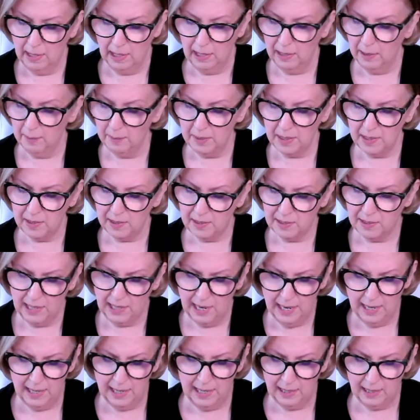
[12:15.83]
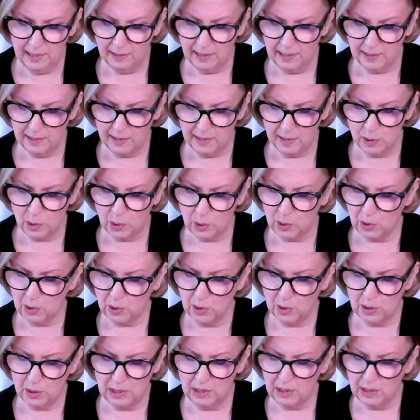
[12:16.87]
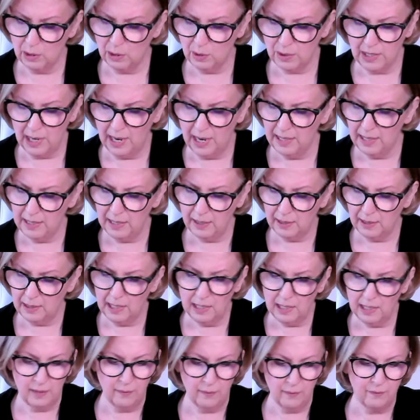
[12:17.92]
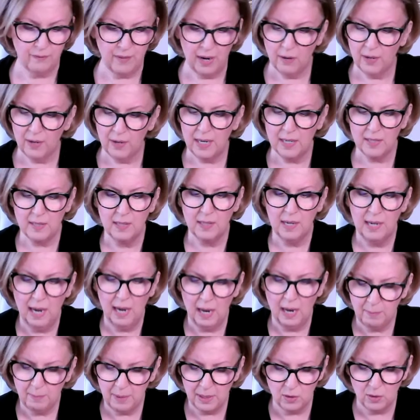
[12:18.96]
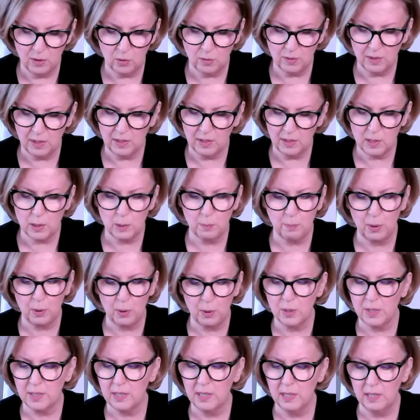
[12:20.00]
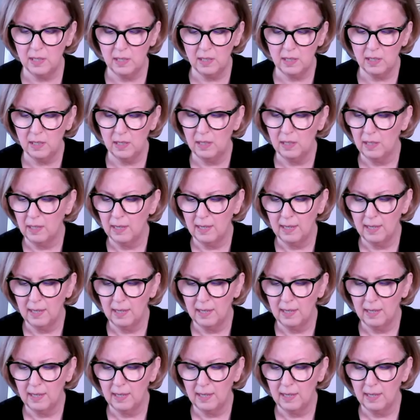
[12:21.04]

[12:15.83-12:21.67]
And I'm not saying that this that there's anything nefarious that happened or that this person